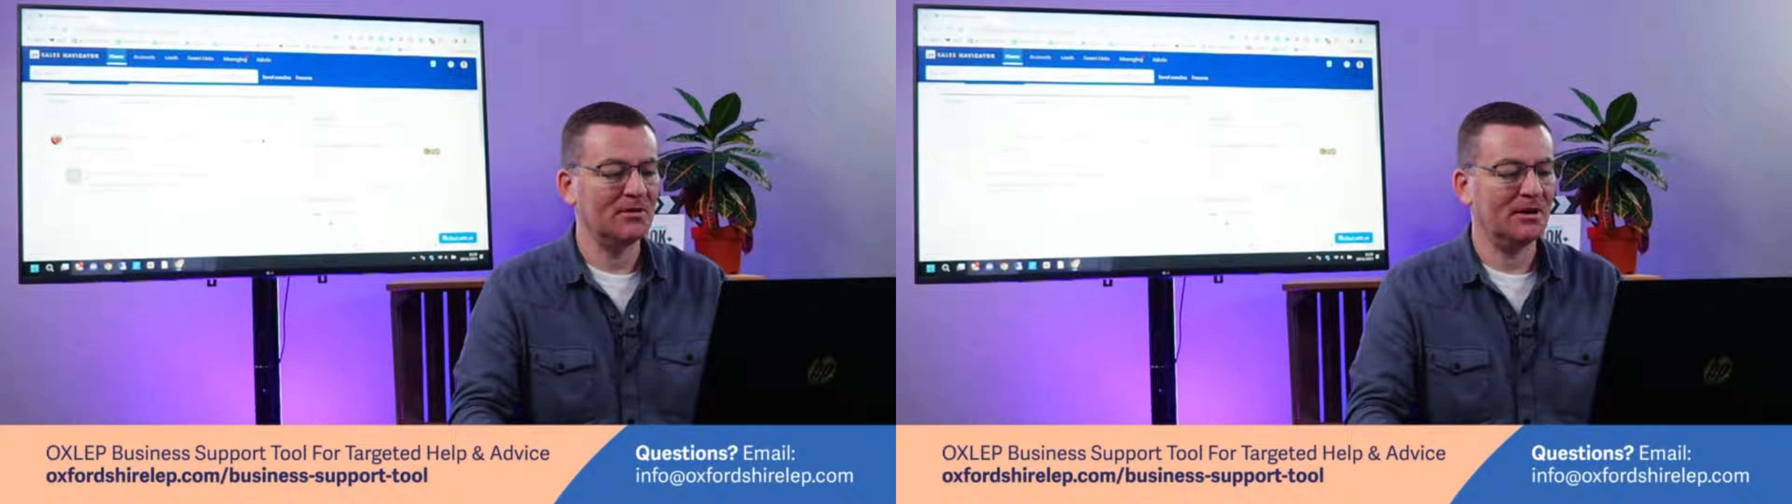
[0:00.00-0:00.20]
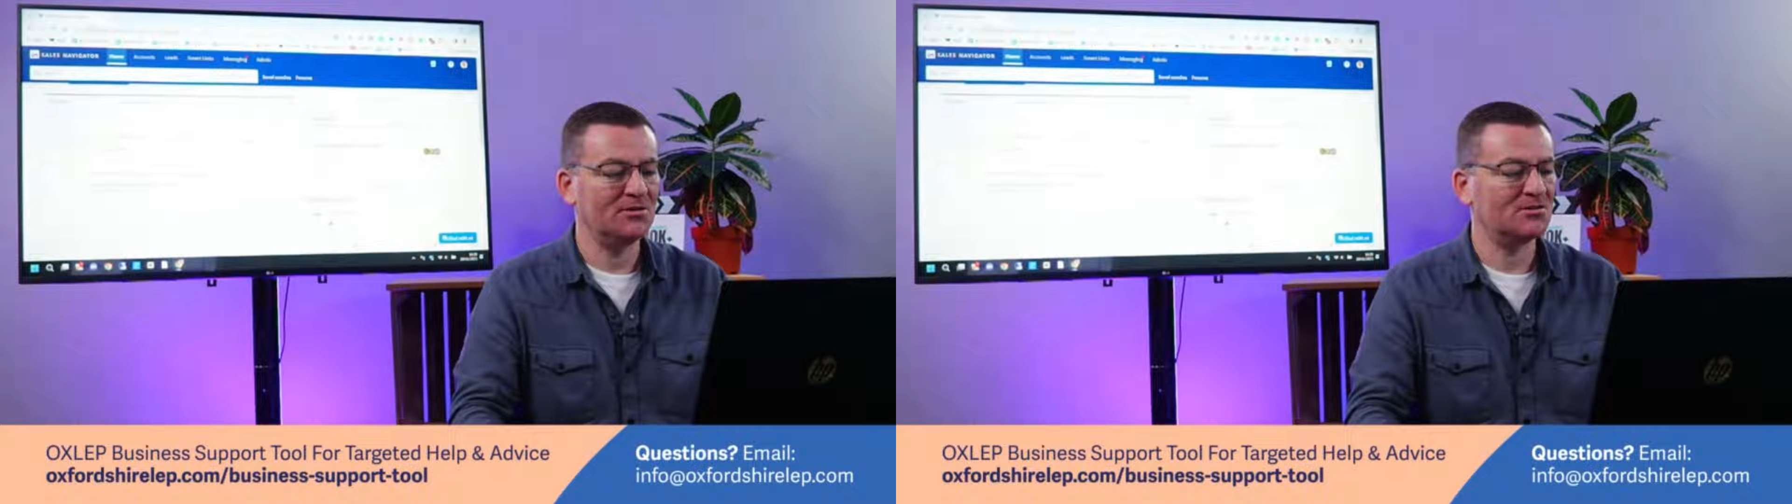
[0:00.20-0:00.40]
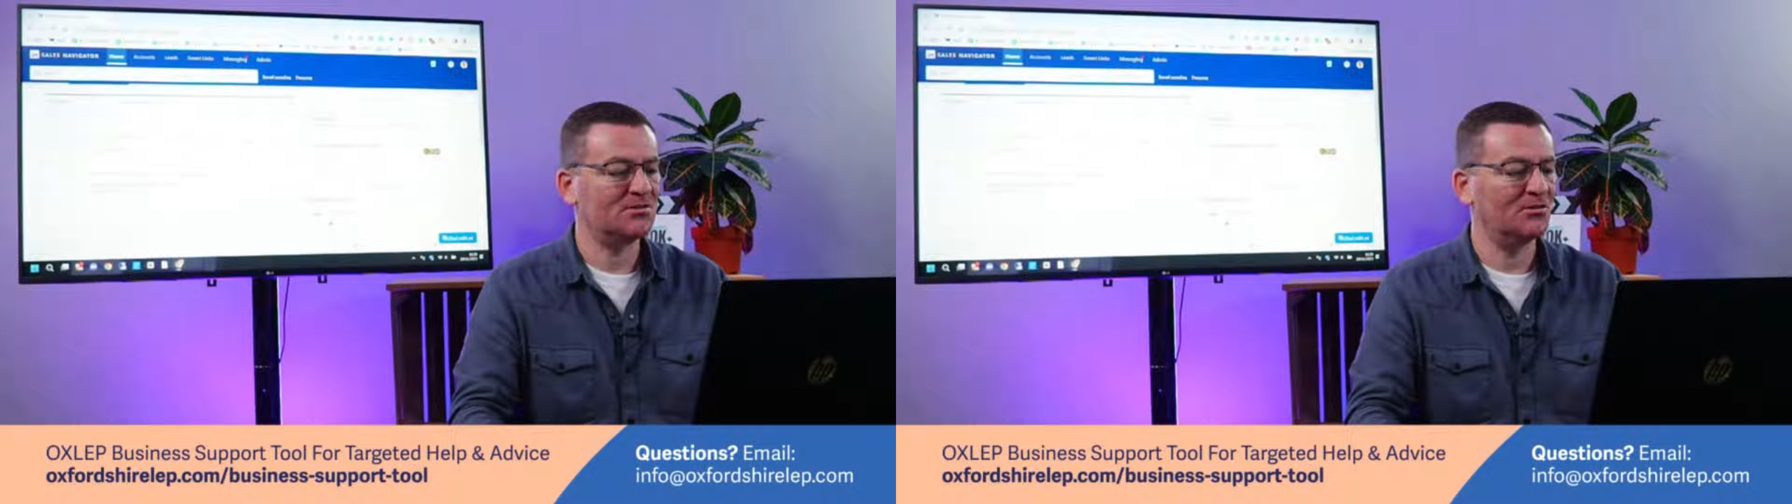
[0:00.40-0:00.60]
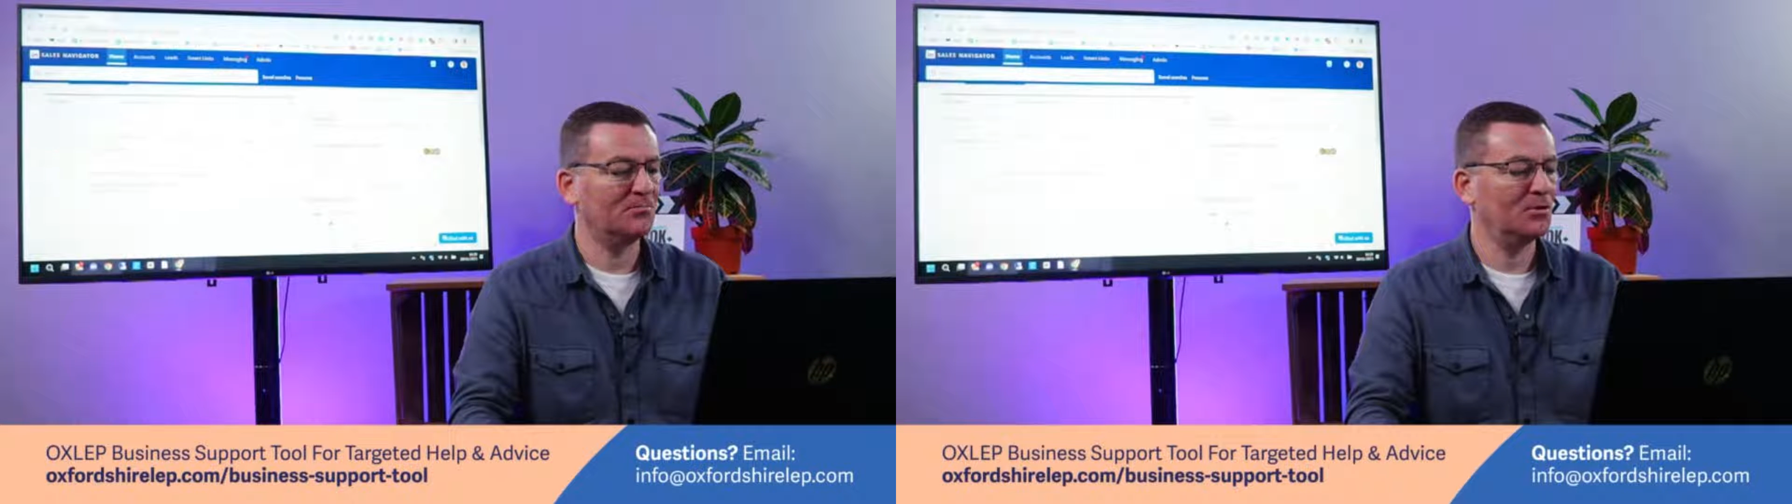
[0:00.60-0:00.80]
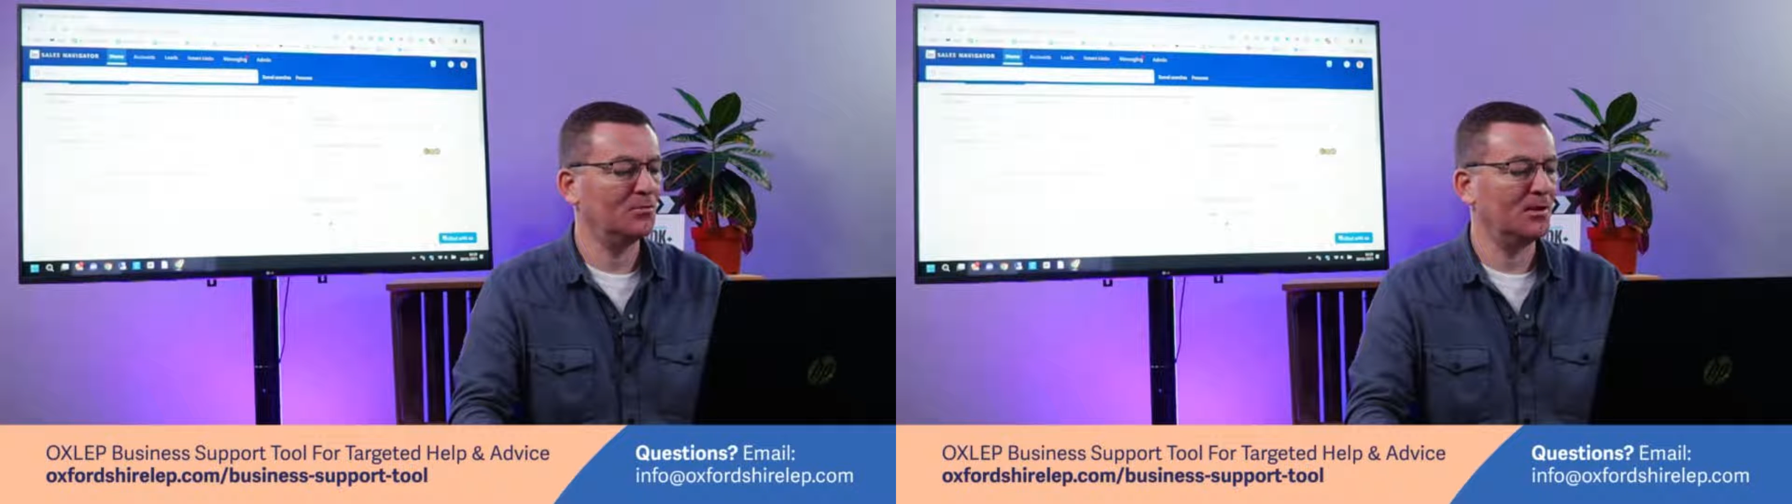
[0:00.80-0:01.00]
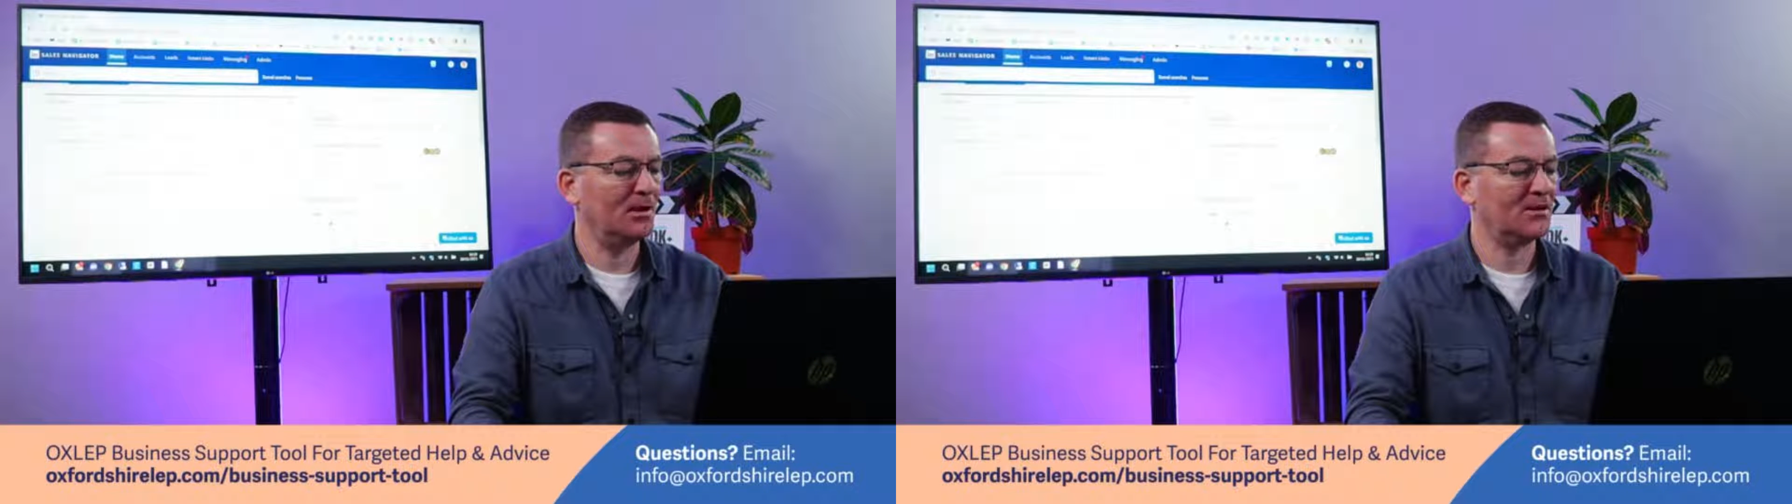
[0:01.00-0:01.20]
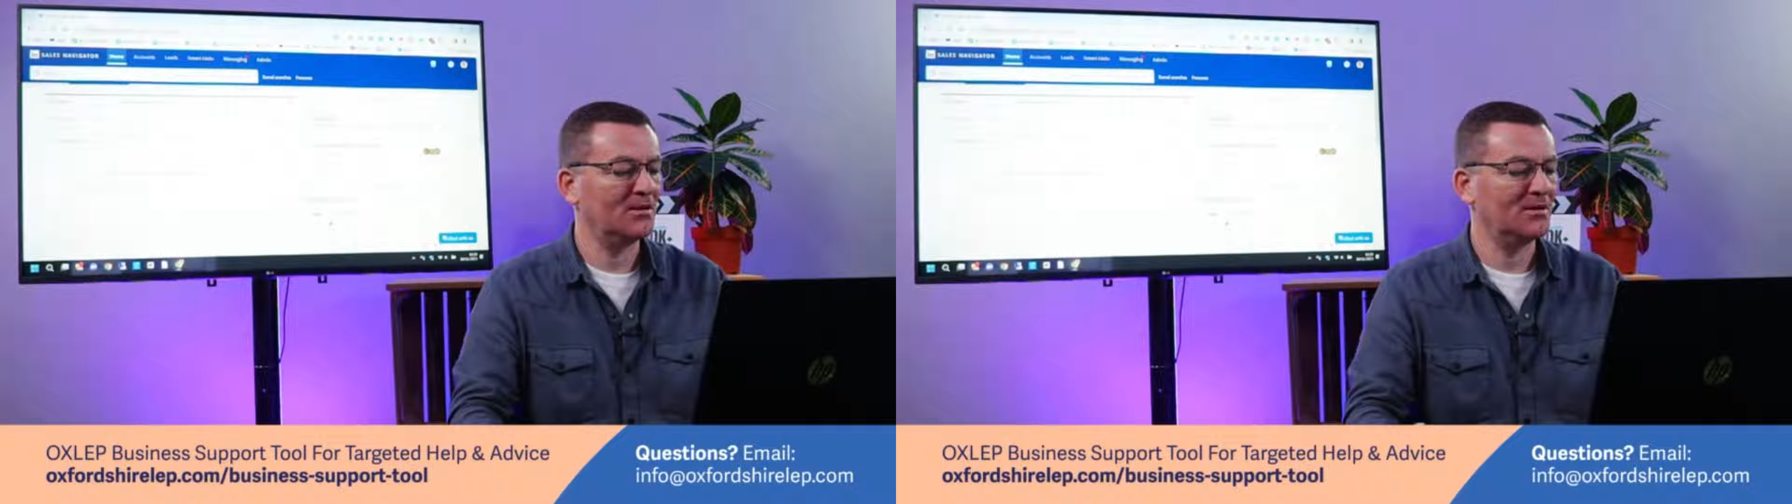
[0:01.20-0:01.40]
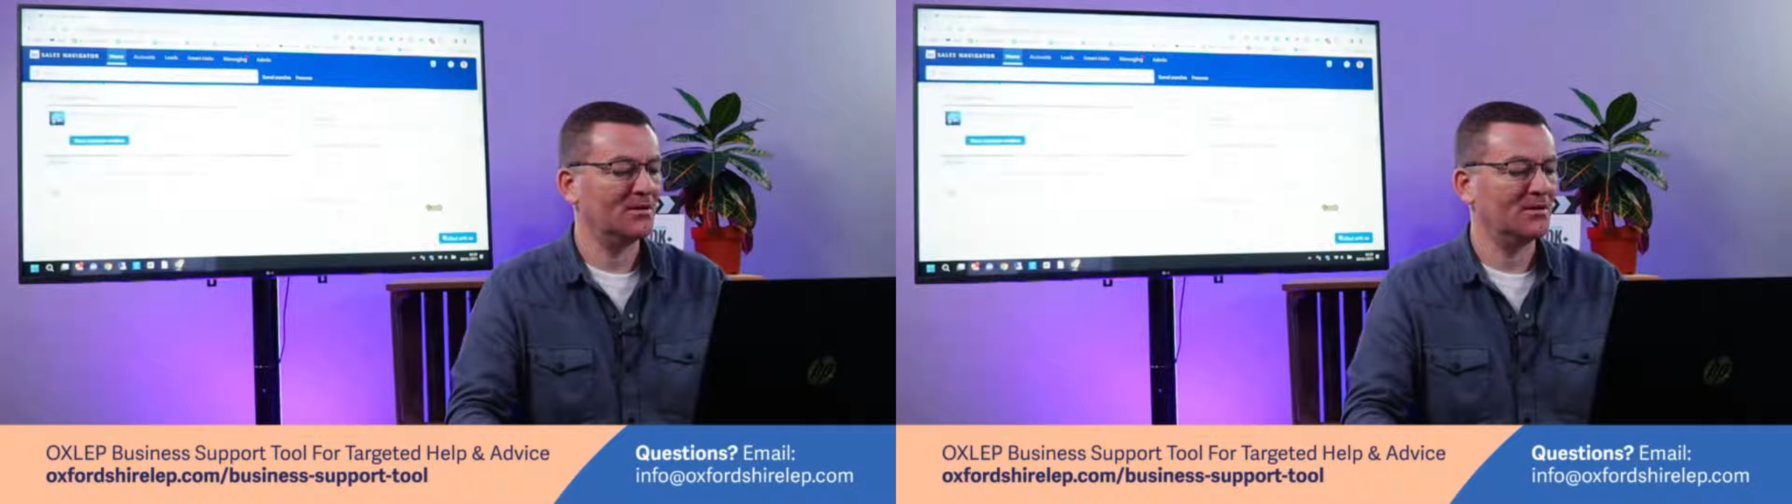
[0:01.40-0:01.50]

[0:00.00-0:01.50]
I just unbookmark,